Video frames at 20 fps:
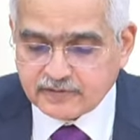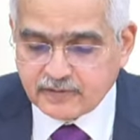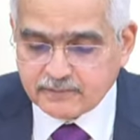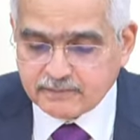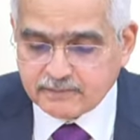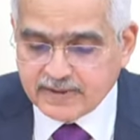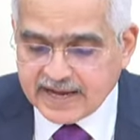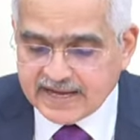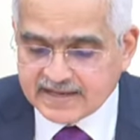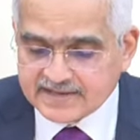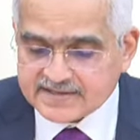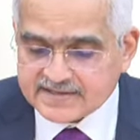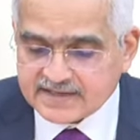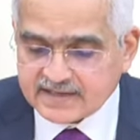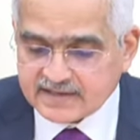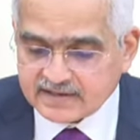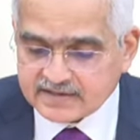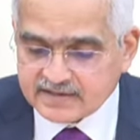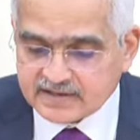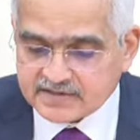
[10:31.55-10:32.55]

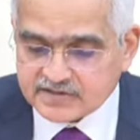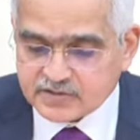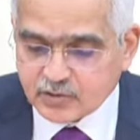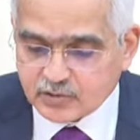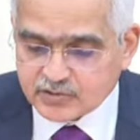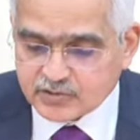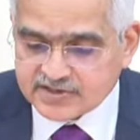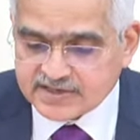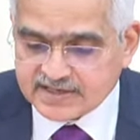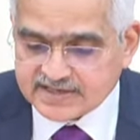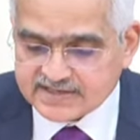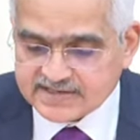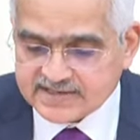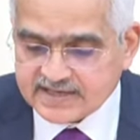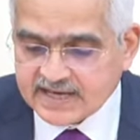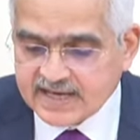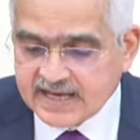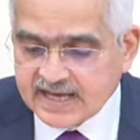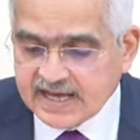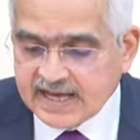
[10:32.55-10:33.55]
banks and other
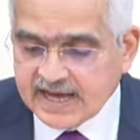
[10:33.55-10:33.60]
sources